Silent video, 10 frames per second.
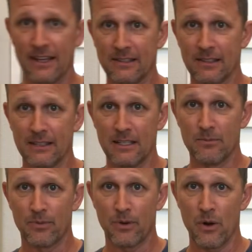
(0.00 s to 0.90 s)

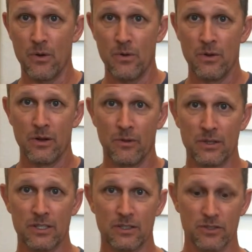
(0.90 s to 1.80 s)
Isoline Pro,
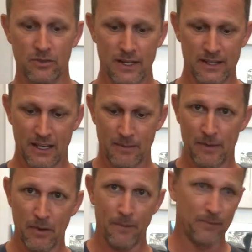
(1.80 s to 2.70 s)
which is a great thing. I
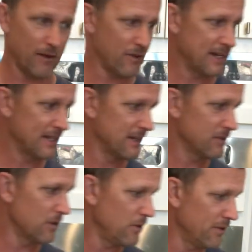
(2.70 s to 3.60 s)
might pop that right in there,
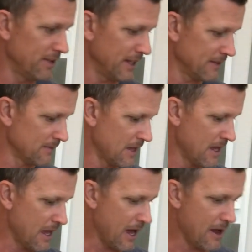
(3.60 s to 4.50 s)
the whole thing.
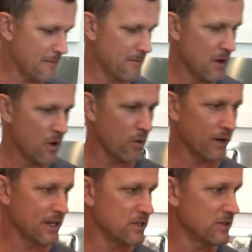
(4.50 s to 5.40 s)
Or
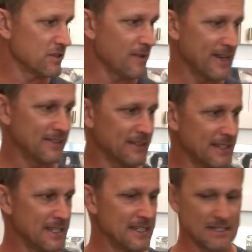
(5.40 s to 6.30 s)
I could use some
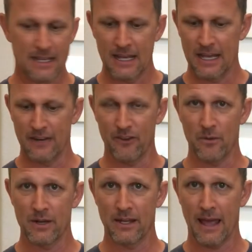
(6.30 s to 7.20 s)
Isoline, and if I
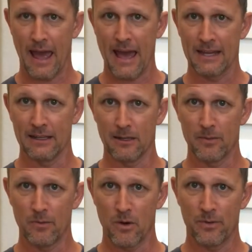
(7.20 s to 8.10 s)
want to add a little
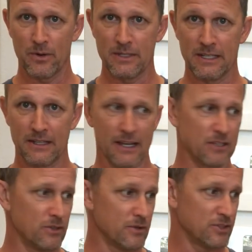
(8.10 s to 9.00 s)
bit more protein in, I
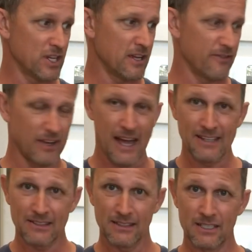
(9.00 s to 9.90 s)
could do a shake of an
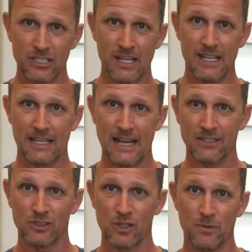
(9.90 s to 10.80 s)
Isoline shake and add a
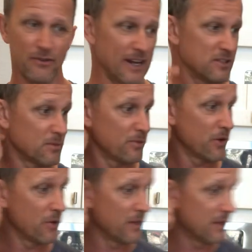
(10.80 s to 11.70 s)
scoop of
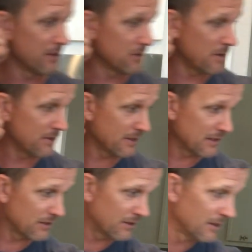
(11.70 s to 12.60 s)
Isopro in there as well, so
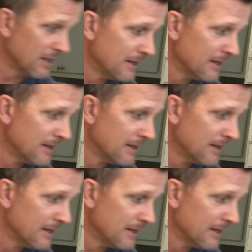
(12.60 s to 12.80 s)
that's good.